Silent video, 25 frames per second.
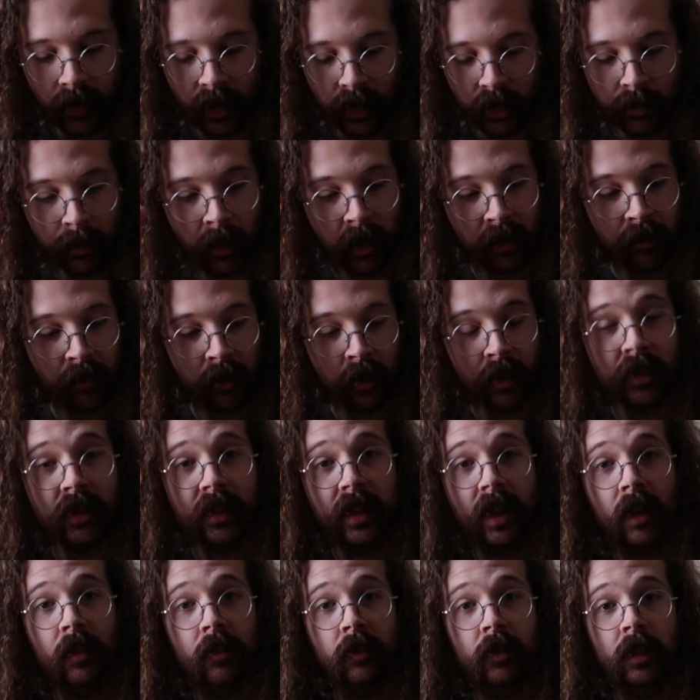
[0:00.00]
These are my
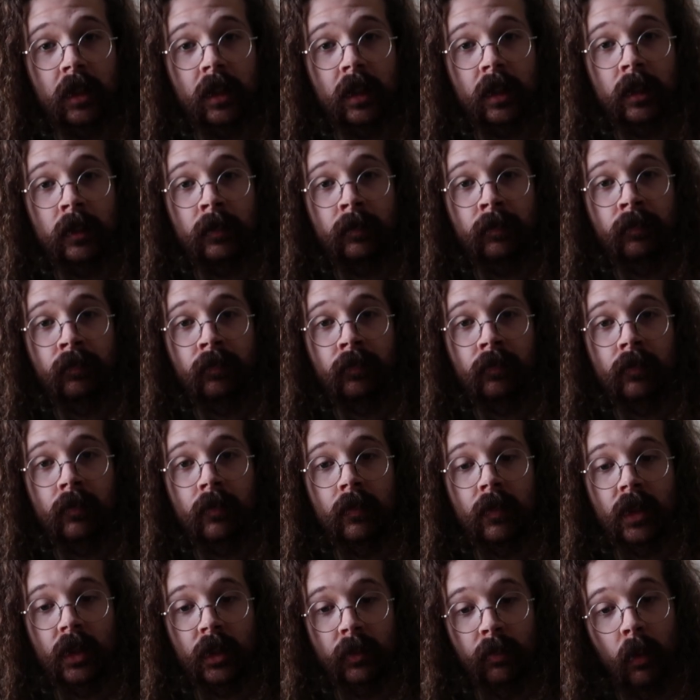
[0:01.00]
first ever
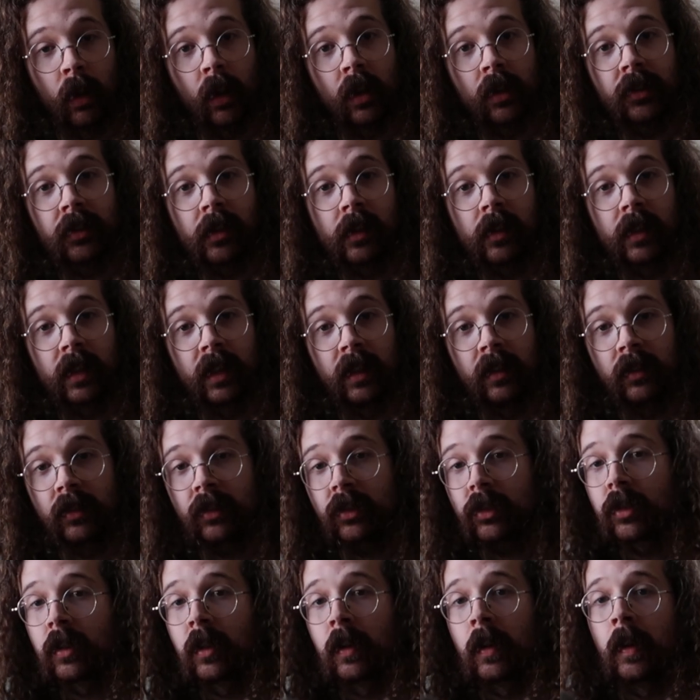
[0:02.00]
small
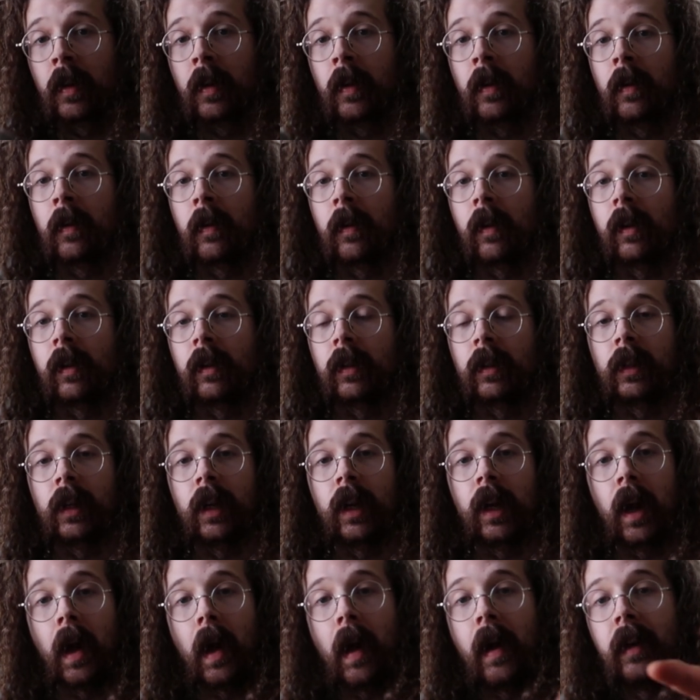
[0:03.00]
sardines,
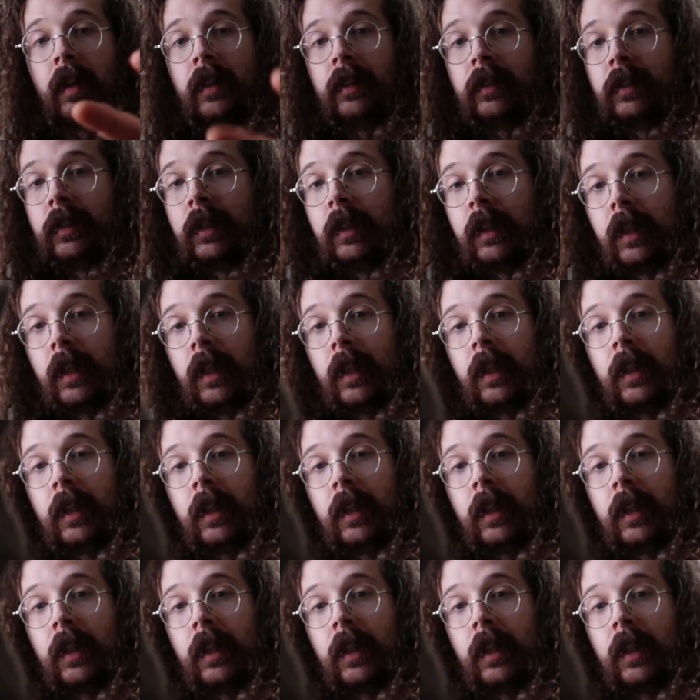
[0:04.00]
and